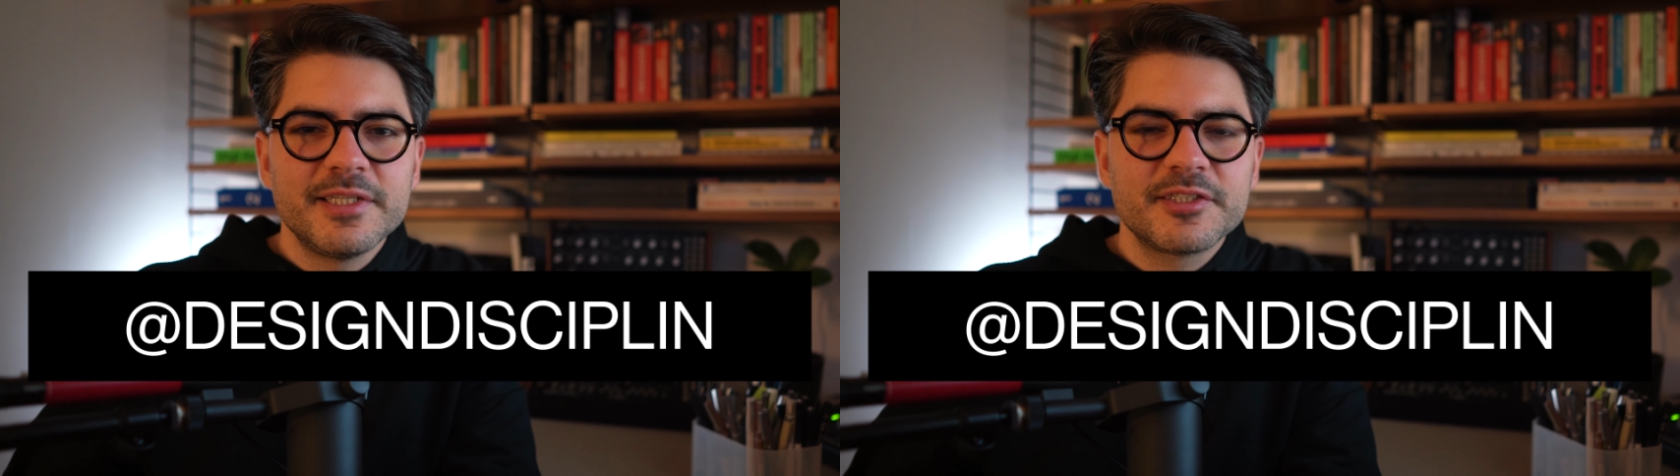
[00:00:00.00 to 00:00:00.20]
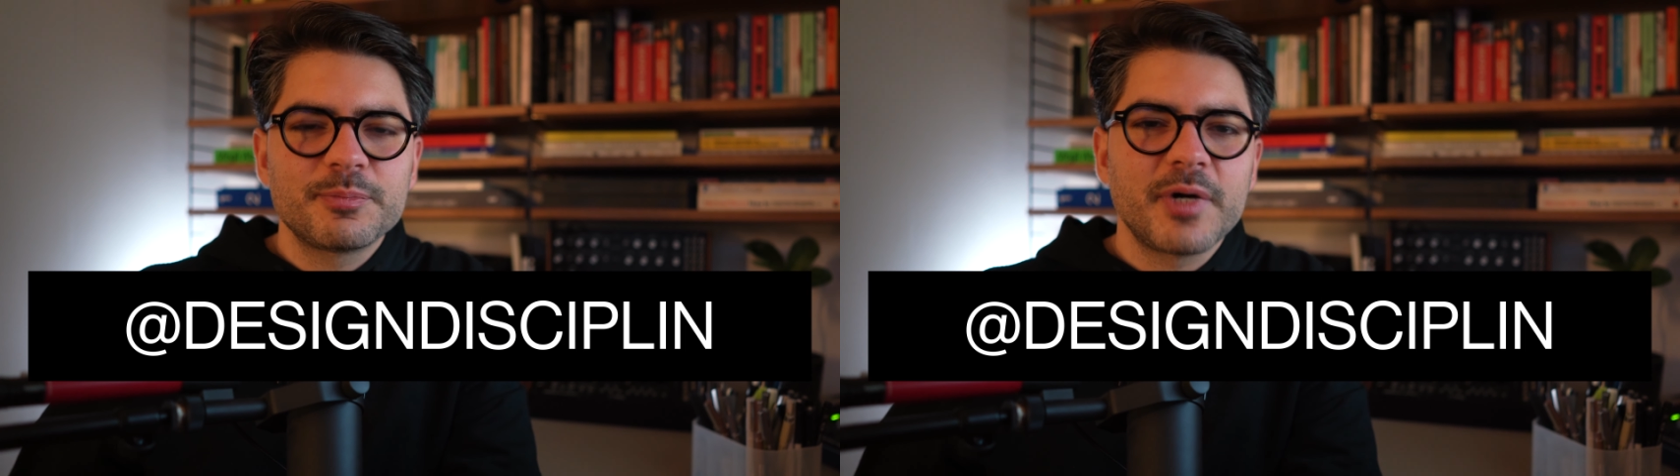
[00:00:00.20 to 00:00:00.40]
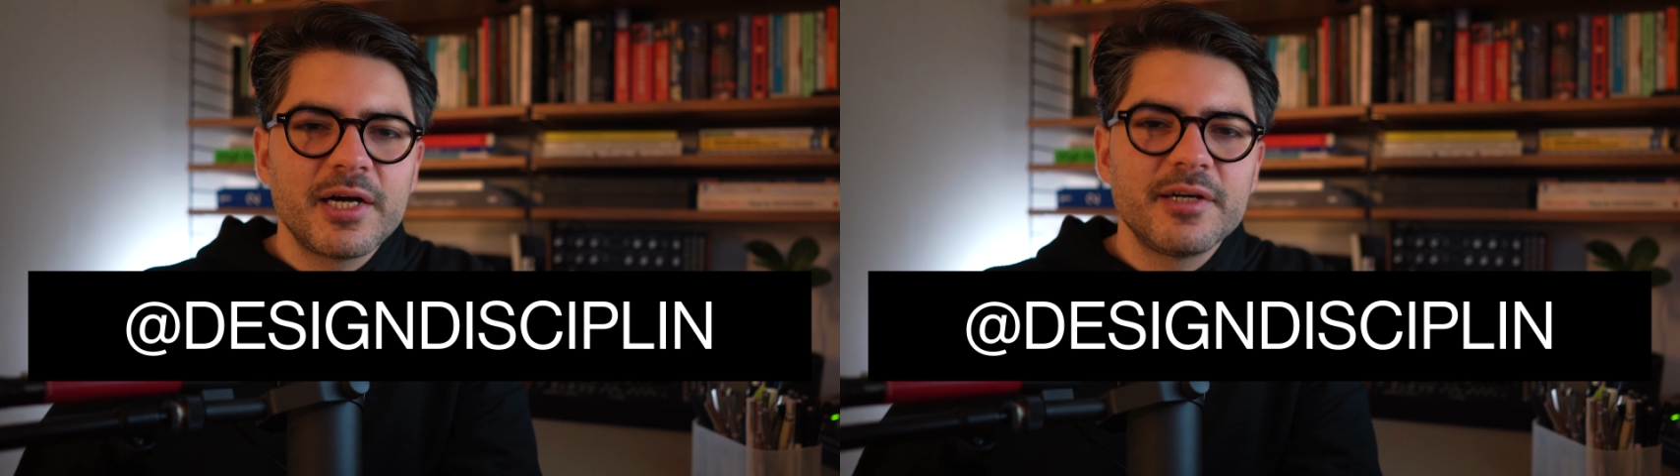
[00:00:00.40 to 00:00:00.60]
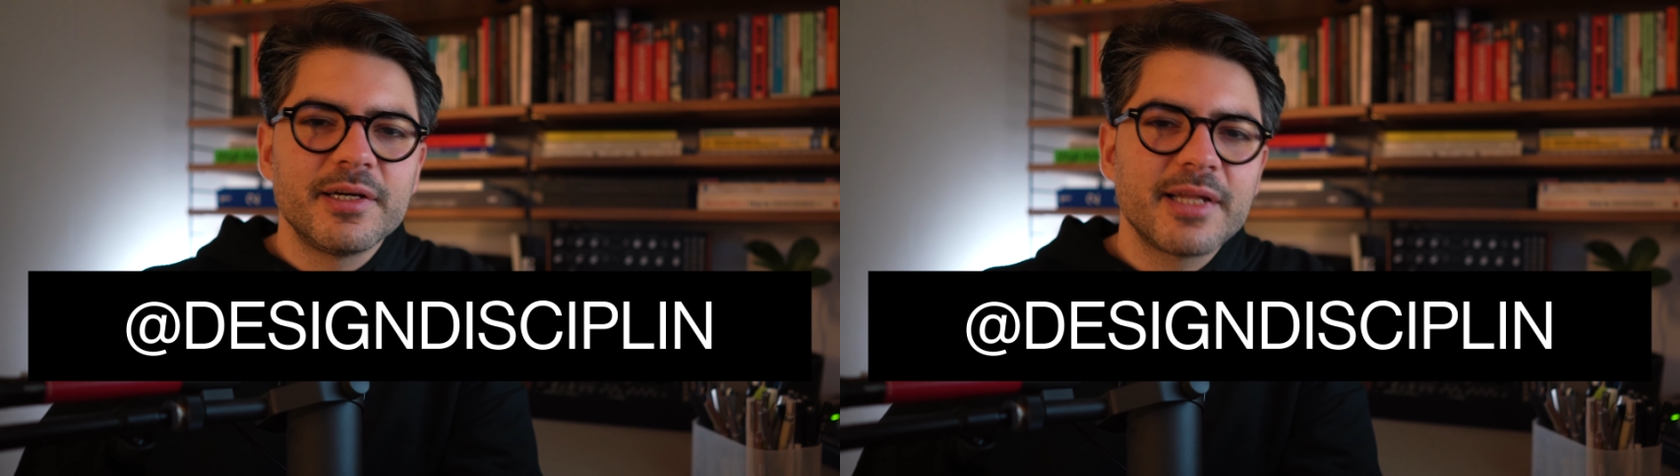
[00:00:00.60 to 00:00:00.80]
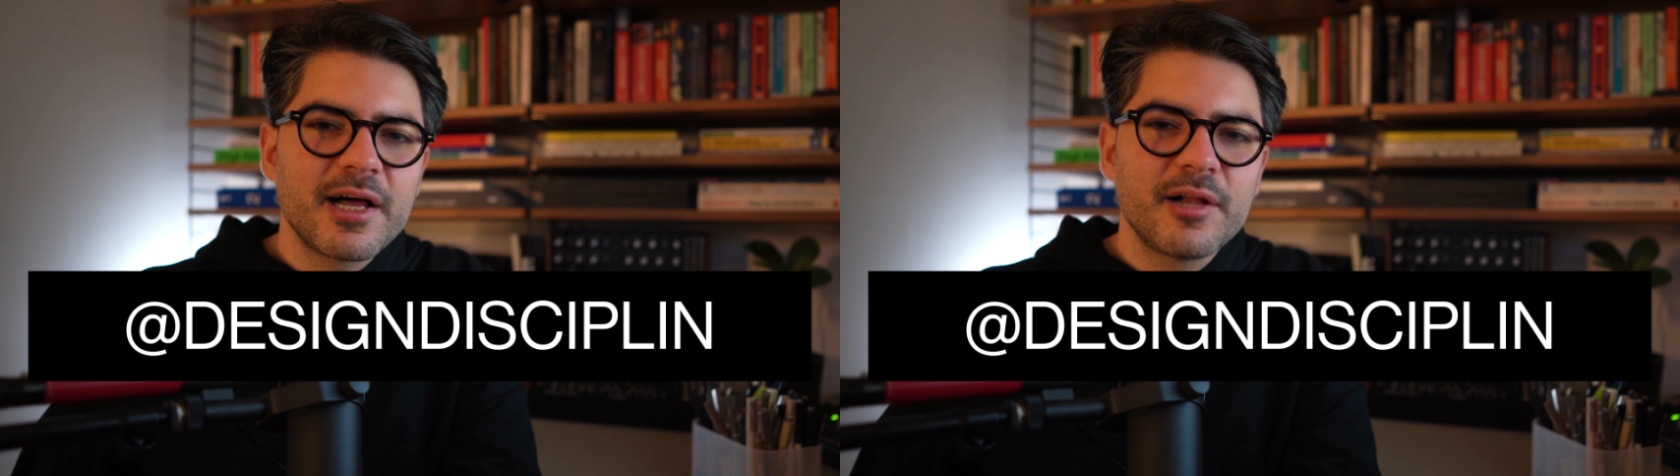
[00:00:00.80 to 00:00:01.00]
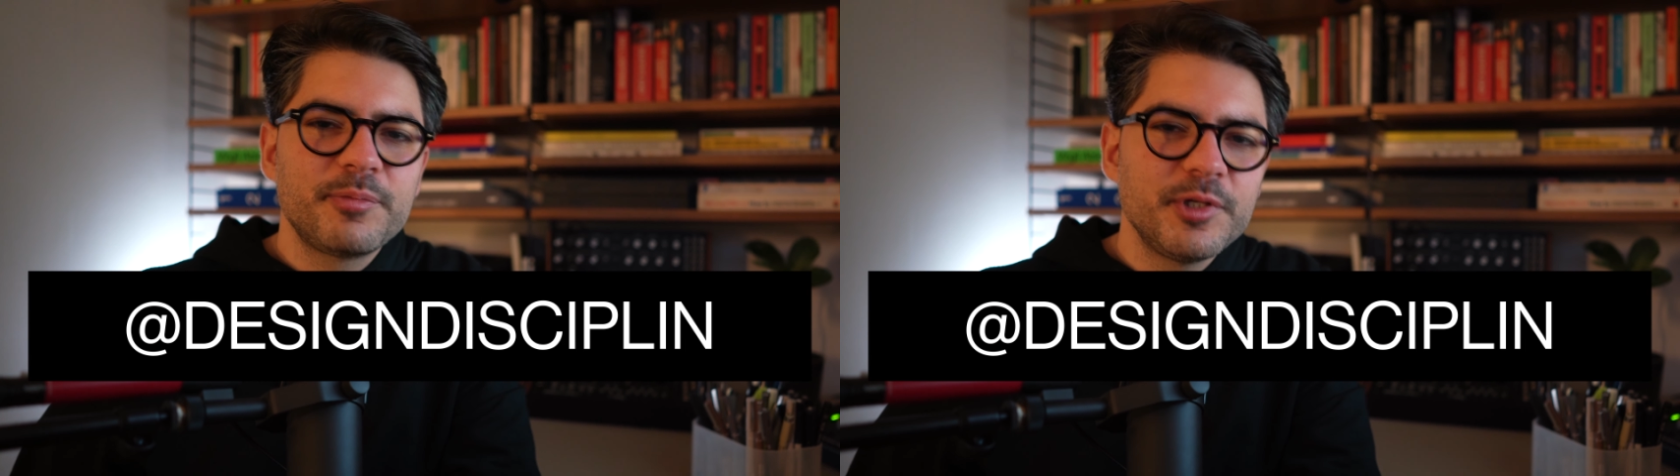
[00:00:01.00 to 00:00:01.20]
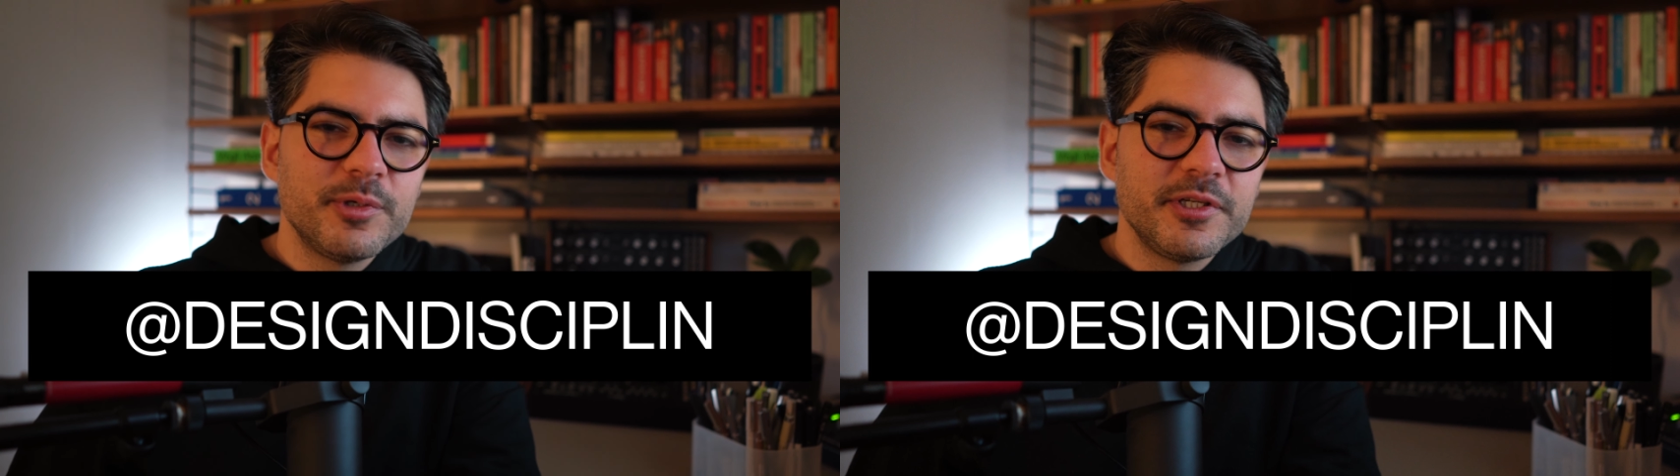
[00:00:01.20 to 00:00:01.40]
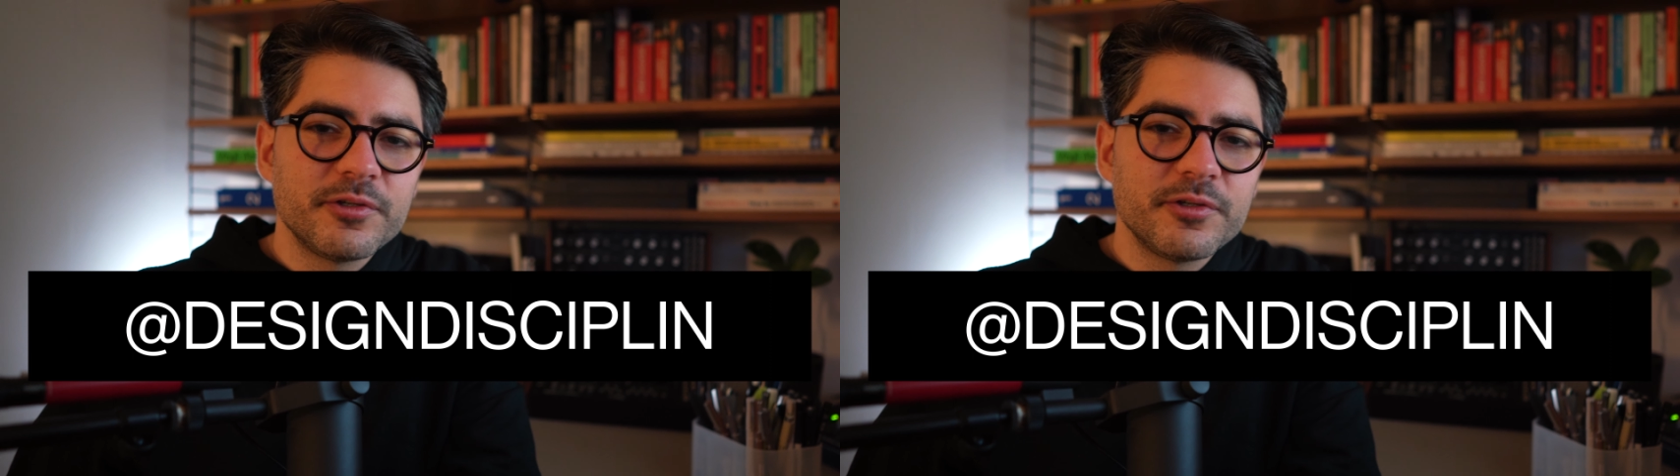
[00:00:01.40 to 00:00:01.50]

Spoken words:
inspire and help you in